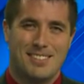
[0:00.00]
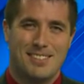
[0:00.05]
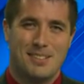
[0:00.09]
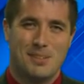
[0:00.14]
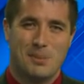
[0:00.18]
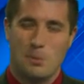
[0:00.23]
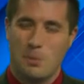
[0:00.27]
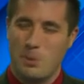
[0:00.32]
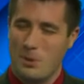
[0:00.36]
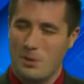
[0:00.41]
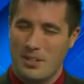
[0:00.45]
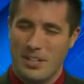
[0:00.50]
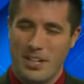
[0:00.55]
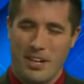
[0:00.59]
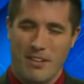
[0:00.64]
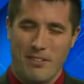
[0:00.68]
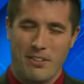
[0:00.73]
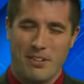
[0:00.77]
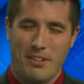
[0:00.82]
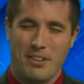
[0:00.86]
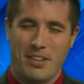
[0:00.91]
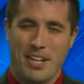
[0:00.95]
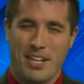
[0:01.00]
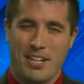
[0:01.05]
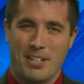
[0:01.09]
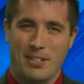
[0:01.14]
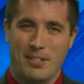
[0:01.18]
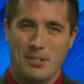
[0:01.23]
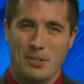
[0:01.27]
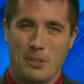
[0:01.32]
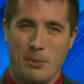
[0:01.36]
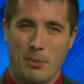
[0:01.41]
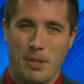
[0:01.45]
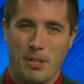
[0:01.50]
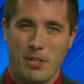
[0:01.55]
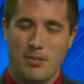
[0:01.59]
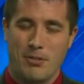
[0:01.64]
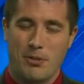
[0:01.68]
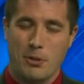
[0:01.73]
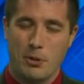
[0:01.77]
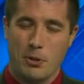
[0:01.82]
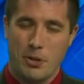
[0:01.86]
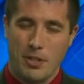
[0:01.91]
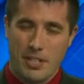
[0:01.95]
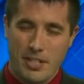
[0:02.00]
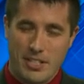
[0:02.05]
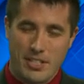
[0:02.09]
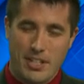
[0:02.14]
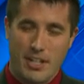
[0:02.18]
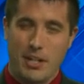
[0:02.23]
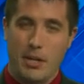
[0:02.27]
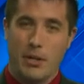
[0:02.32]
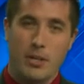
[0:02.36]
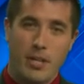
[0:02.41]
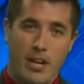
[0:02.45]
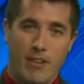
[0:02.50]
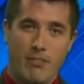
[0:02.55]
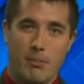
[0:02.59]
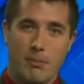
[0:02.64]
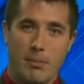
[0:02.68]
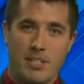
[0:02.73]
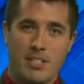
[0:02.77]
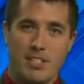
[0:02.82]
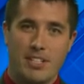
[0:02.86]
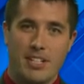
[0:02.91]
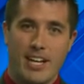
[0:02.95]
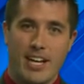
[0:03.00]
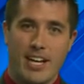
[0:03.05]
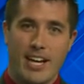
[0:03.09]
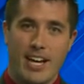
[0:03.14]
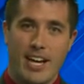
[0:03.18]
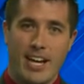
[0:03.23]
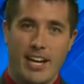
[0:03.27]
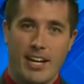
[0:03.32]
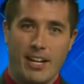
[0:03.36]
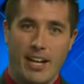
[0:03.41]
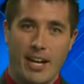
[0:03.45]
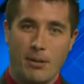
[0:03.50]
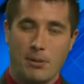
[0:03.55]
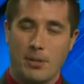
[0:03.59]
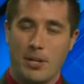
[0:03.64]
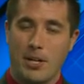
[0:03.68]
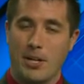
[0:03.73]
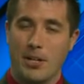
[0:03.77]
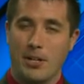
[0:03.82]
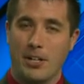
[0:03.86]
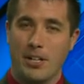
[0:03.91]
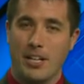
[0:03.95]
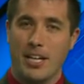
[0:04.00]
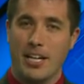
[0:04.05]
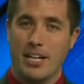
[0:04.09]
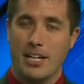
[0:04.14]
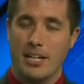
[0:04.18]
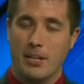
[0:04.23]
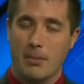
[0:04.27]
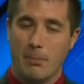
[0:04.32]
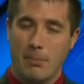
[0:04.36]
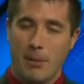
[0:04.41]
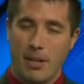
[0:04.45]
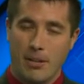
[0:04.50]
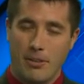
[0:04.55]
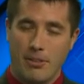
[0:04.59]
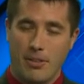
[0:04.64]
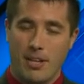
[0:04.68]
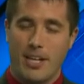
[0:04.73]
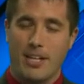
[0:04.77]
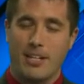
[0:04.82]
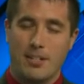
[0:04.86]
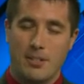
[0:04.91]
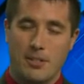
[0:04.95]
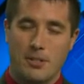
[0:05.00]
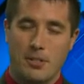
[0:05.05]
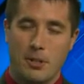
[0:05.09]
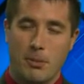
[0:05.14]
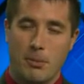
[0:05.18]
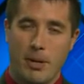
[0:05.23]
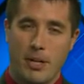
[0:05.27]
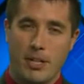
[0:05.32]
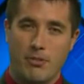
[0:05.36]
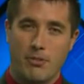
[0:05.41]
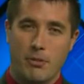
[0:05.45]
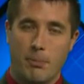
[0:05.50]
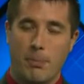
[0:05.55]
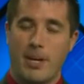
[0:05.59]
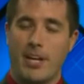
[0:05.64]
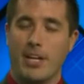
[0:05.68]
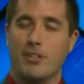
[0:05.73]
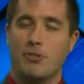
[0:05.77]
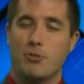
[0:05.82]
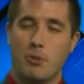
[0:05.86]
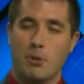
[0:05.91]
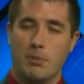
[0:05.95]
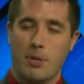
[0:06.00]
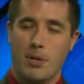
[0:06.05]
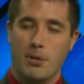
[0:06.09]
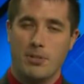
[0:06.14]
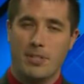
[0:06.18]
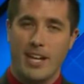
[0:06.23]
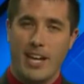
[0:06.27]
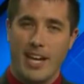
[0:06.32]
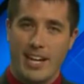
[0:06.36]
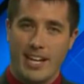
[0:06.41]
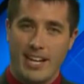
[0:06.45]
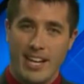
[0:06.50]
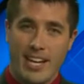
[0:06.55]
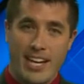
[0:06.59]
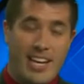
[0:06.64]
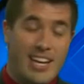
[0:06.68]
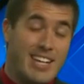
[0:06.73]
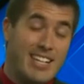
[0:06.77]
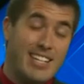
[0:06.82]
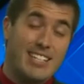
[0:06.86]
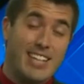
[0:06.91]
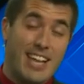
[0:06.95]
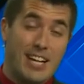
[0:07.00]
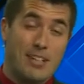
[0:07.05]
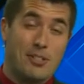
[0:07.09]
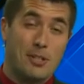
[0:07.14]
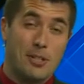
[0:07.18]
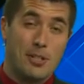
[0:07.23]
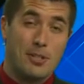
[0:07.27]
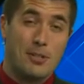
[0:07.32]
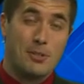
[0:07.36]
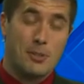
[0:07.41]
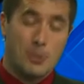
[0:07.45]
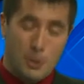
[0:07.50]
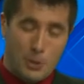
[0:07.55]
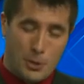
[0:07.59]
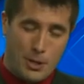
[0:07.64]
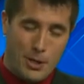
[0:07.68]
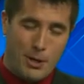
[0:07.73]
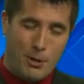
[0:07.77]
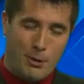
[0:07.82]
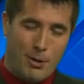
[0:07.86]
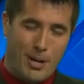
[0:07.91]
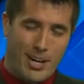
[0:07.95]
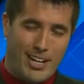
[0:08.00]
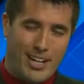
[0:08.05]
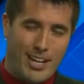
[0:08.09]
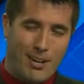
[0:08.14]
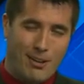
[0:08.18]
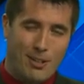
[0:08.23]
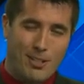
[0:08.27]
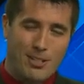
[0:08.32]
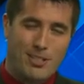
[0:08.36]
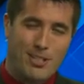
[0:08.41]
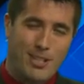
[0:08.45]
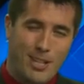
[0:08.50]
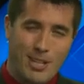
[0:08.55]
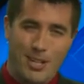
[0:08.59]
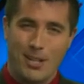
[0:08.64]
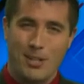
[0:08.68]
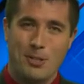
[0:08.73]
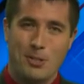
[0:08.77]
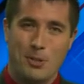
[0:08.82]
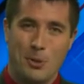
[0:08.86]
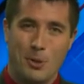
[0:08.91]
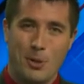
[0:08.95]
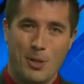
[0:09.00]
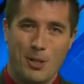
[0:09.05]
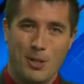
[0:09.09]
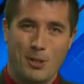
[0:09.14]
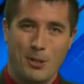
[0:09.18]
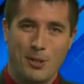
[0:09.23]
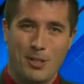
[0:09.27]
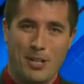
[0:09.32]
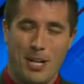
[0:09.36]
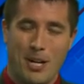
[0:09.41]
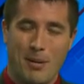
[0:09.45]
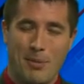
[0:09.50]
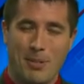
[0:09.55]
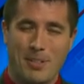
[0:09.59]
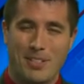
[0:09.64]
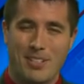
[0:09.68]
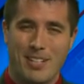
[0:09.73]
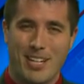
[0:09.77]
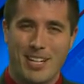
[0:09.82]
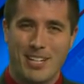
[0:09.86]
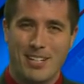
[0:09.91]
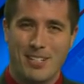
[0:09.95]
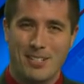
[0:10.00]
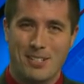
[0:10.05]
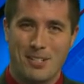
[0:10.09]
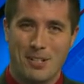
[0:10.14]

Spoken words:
Well, Kevin, thank you so much for joining us. I know you have a busy day ahead out there in Lincoln, but thank you so much for paying tribute to Ed. He's actually in studio right now listening and enjoying your comments. Thank you so much. Ed,